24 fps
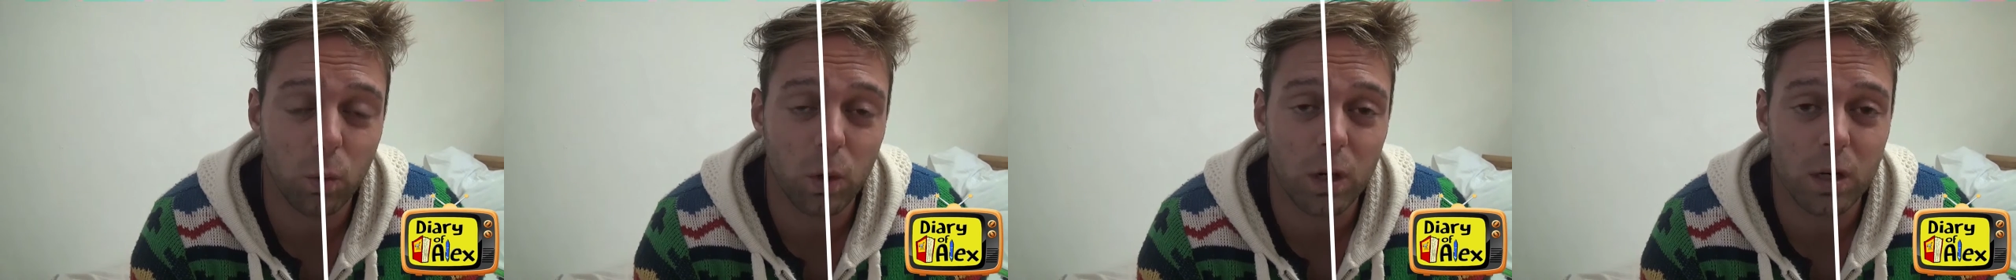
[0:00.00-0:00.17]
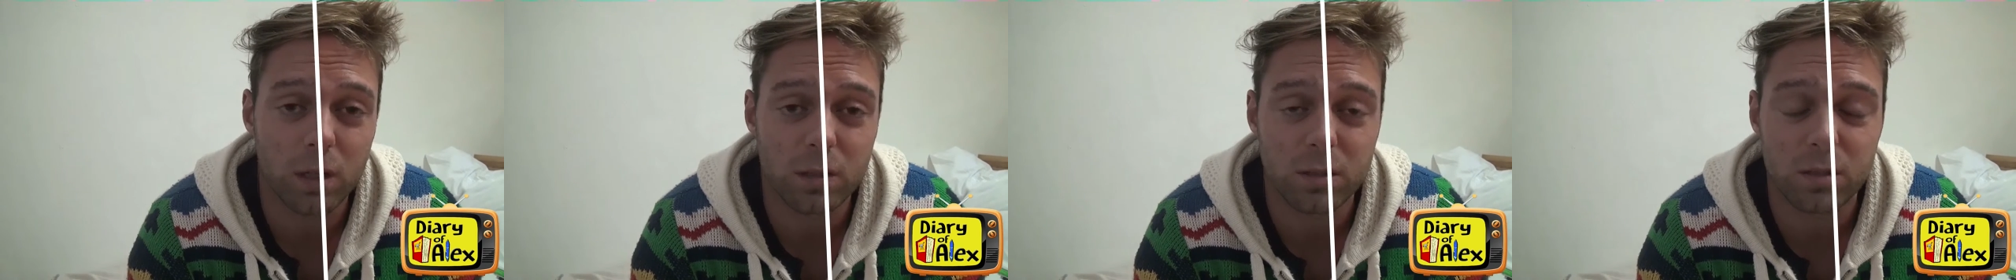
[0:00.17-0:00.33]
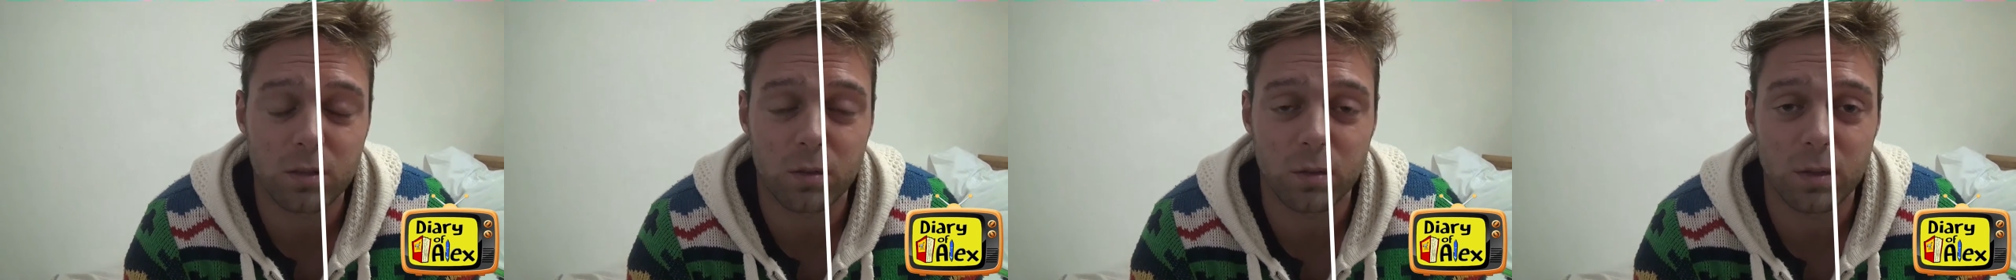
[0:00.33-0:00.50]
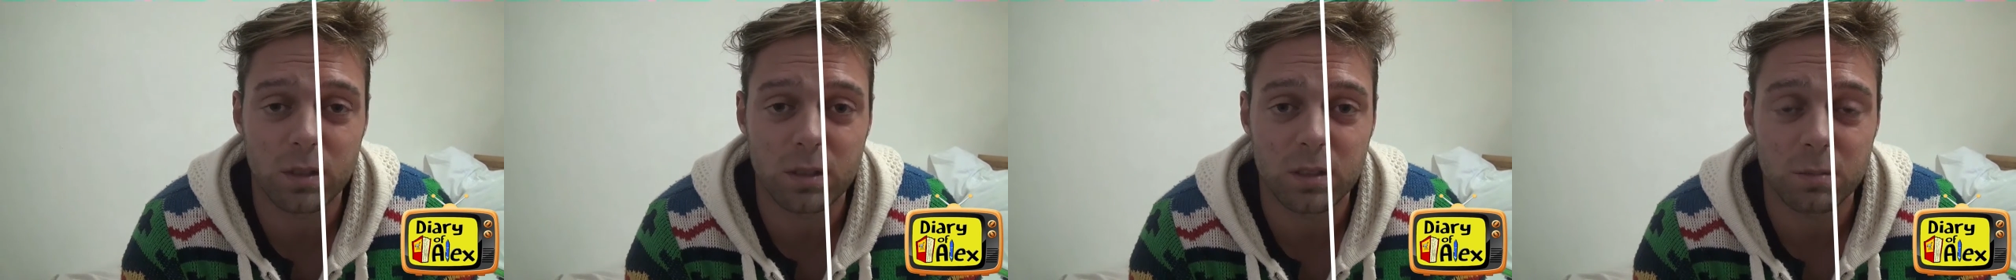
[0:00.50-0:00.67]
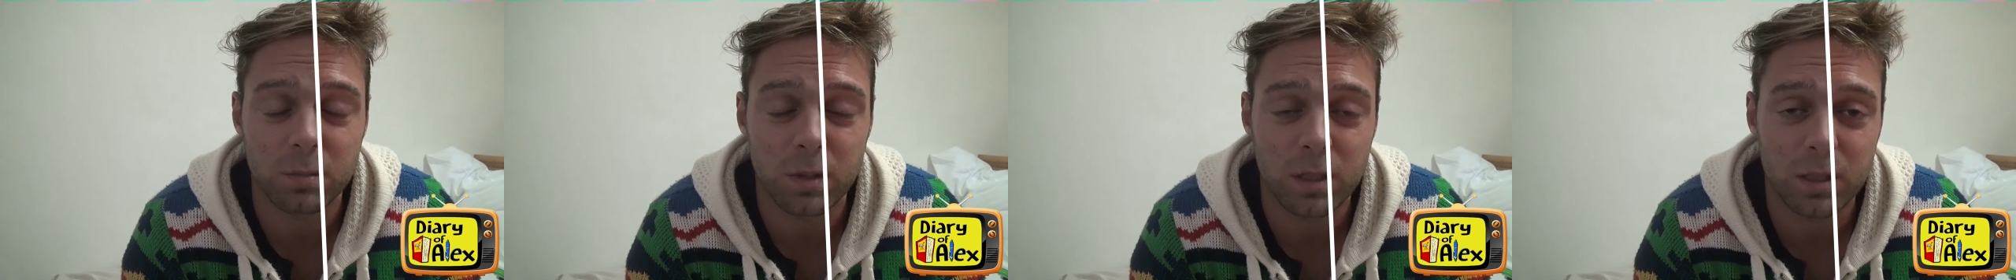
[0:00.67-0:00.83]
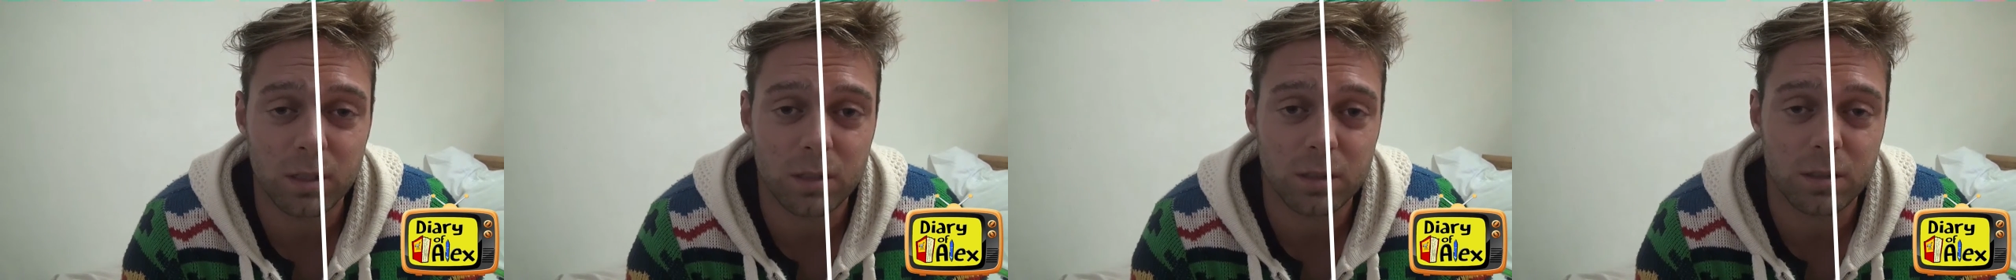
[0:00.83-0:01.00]
worst
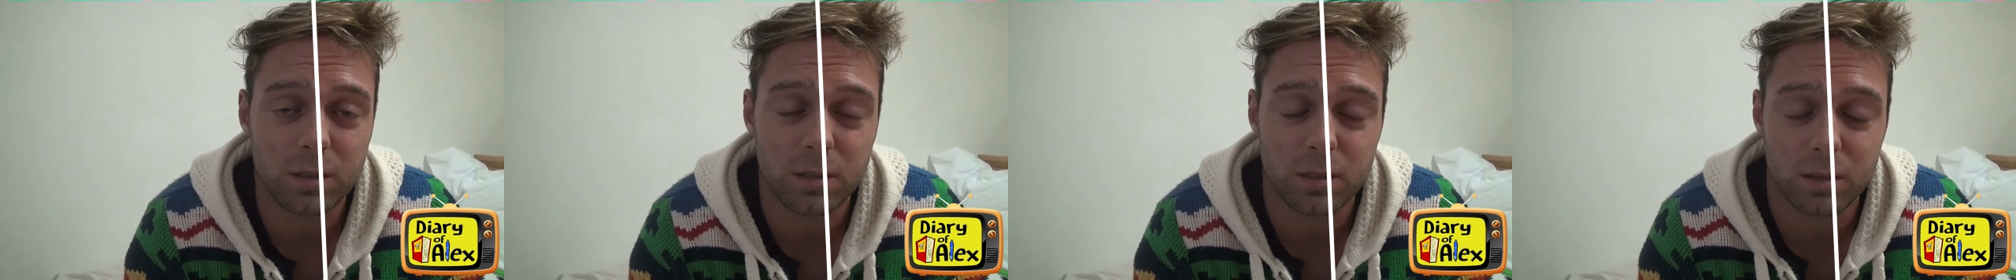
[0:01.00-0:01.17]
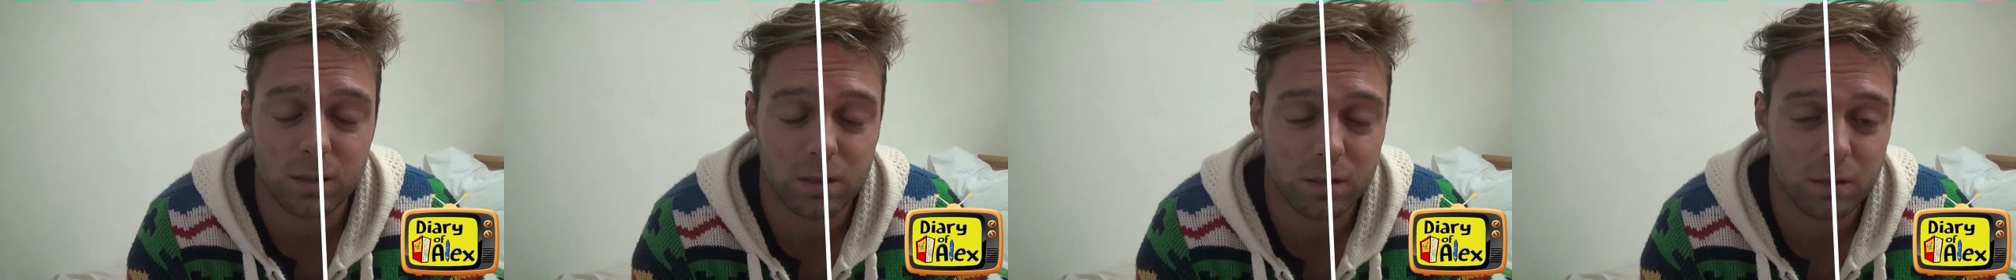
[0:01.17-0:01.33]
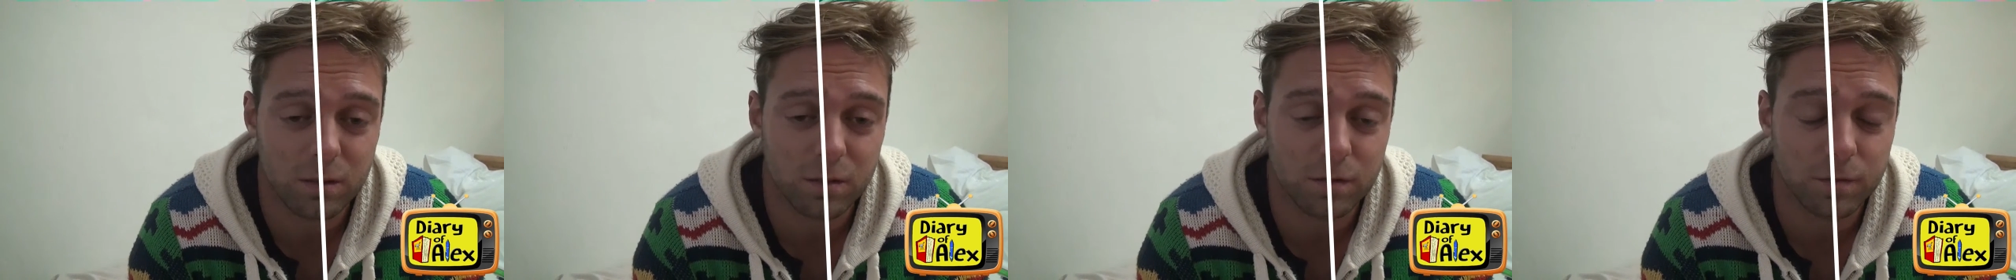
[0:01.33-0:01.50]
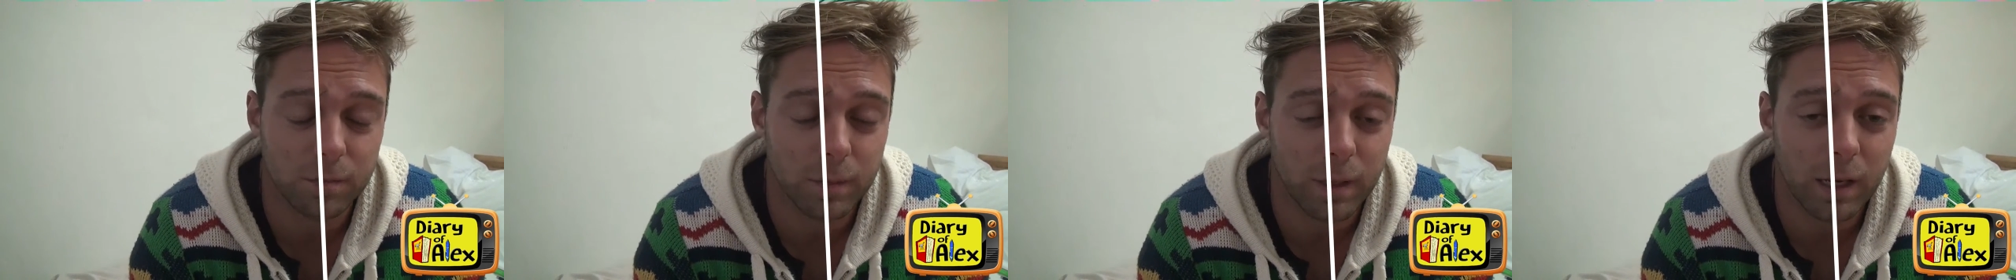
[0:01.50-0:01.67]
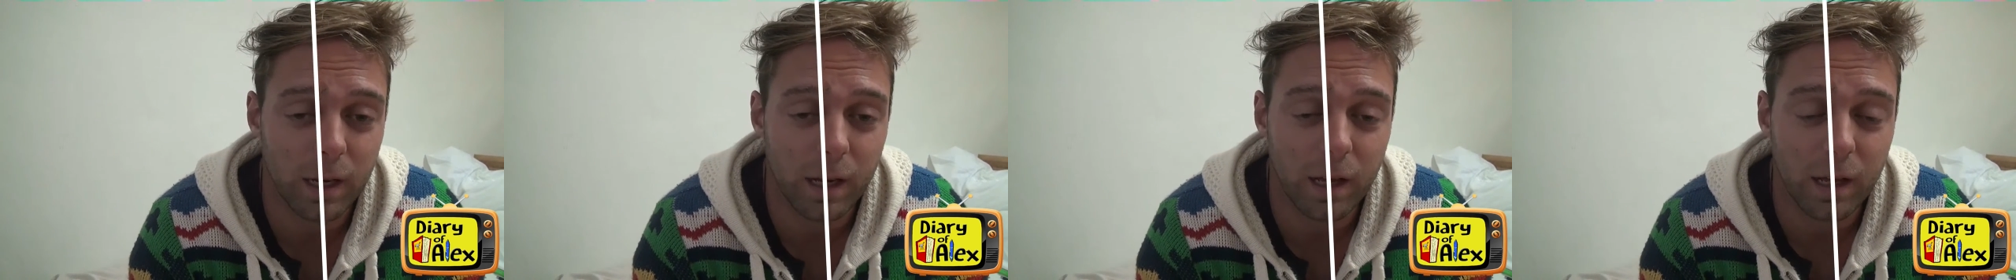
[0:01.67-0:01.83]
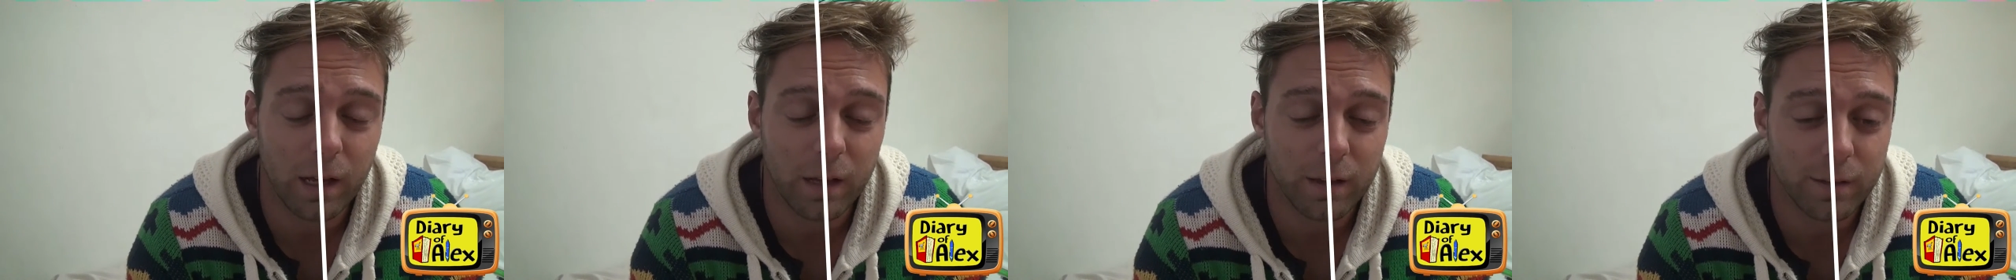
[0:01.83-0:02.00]
Christmas of my
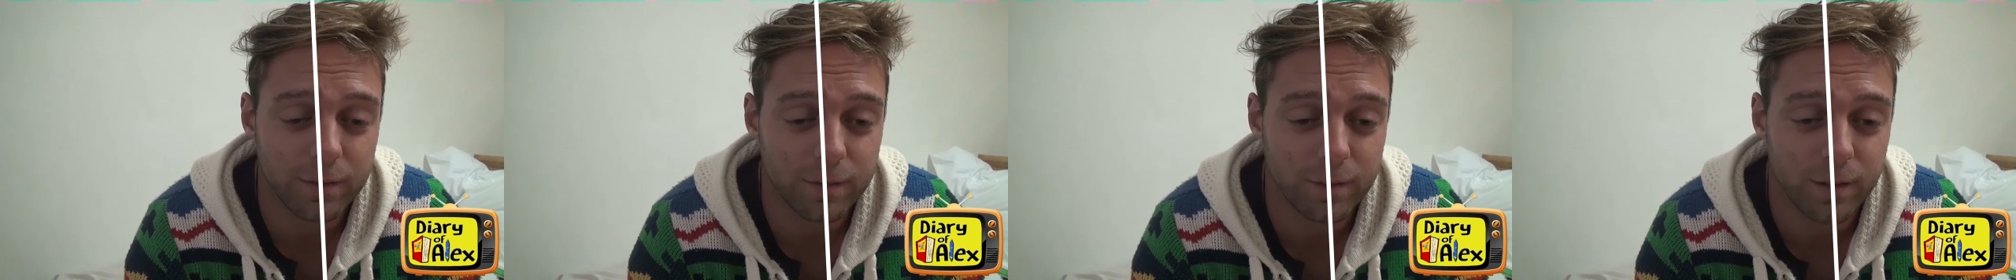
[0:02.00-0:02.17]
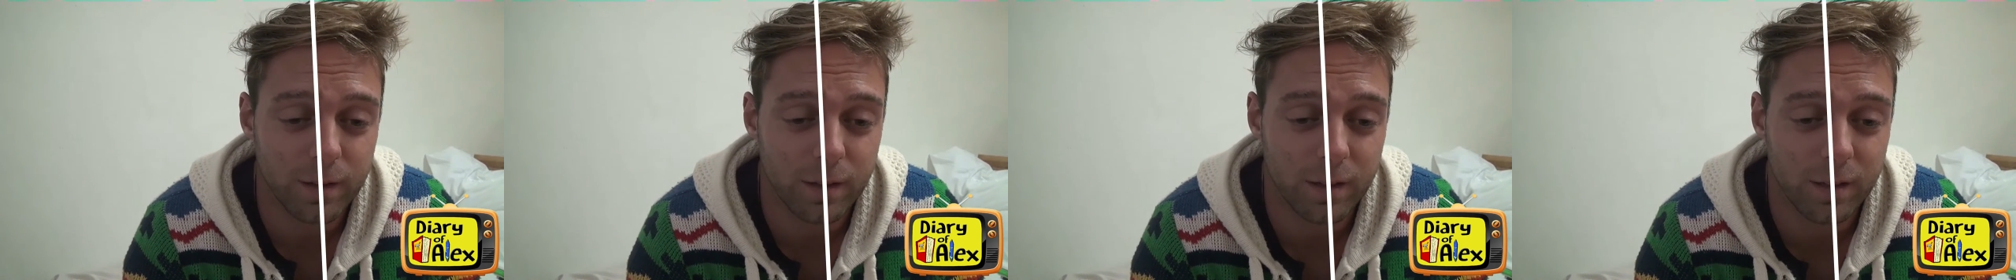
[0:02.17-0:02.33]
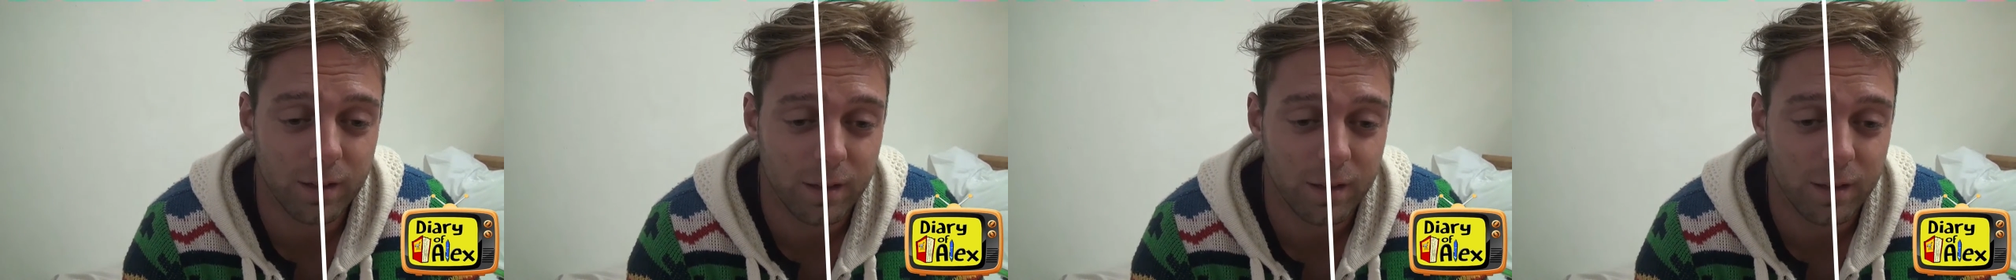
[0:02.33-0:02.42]
life.